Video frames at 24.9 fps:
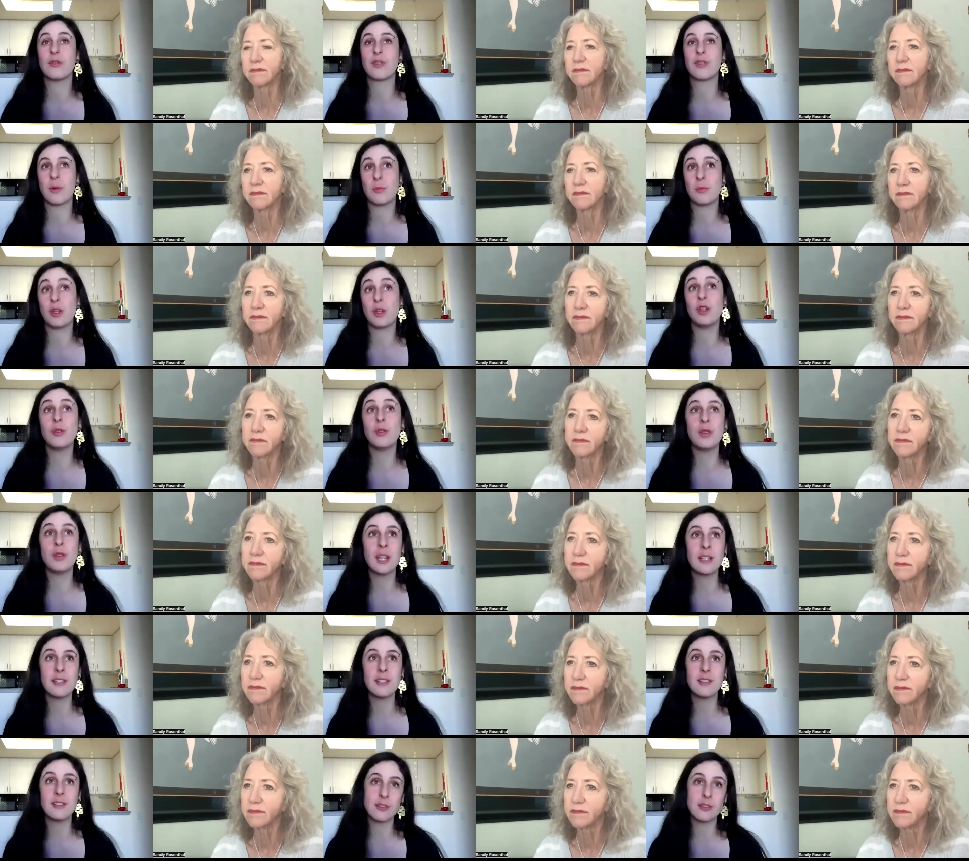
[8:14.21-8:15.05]
Speaker 1: from
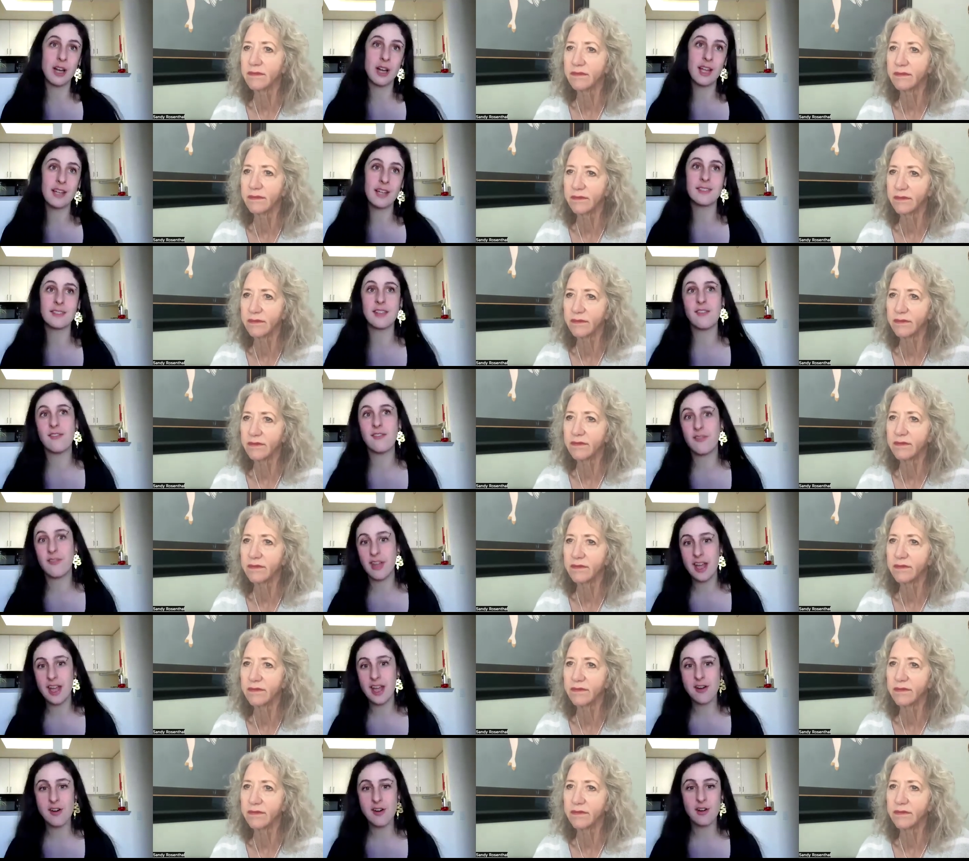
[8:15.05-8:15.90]
union strikes that
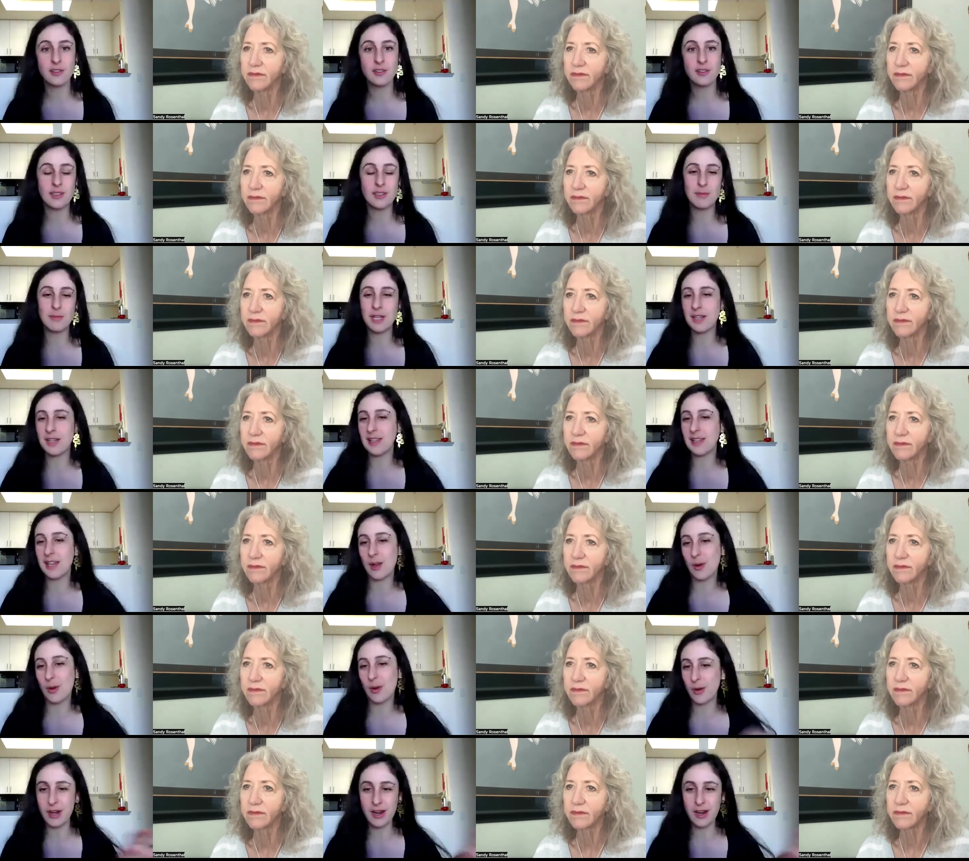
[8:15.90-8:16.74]
failed and being like